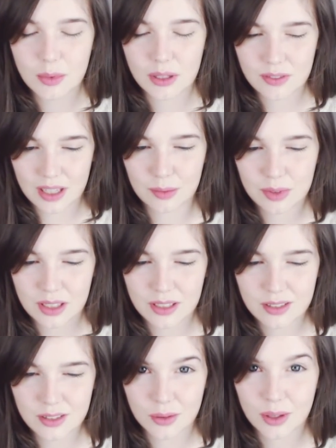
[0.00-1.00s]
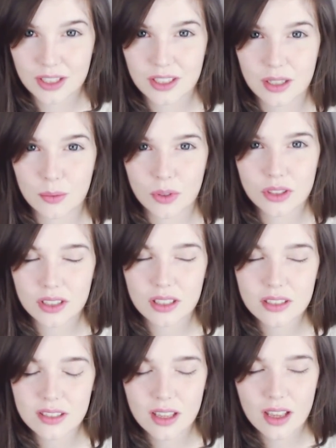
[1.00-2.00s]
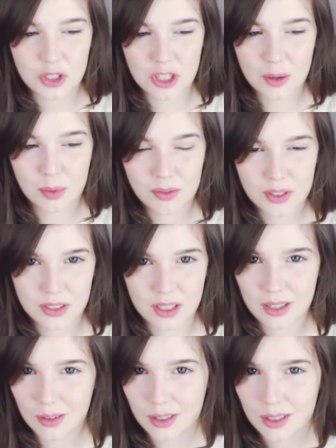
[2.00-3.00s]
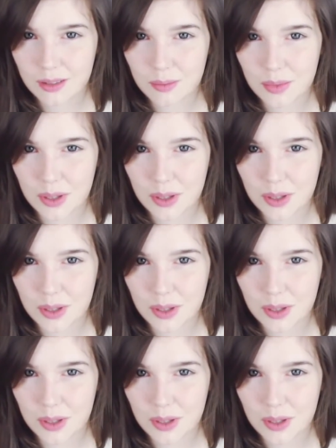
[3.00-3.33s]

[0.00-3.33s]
my family do actually watch this, because a couple of us are in on it,